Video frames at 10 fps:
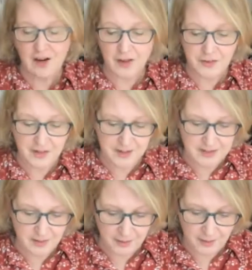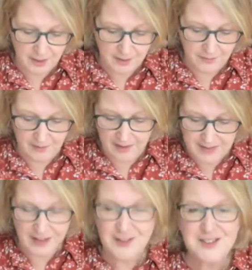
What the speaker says: Our other kits are $35.